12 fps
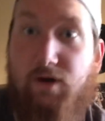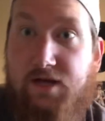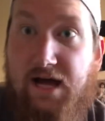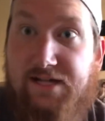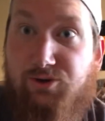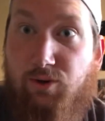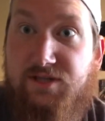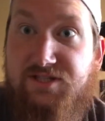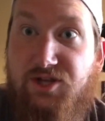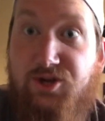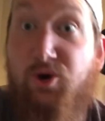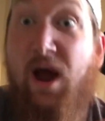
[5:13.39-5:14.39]
what God told us
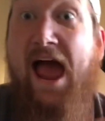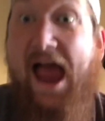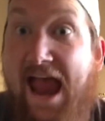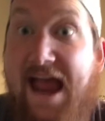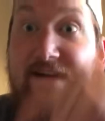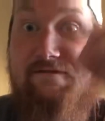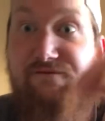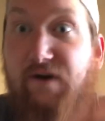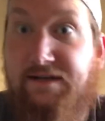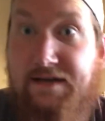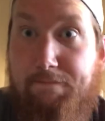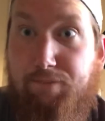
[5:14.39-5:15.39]
to do and
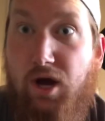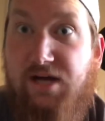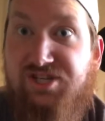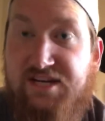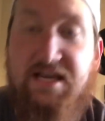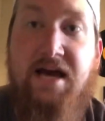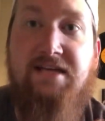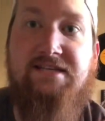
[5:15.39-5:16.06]
funding projects.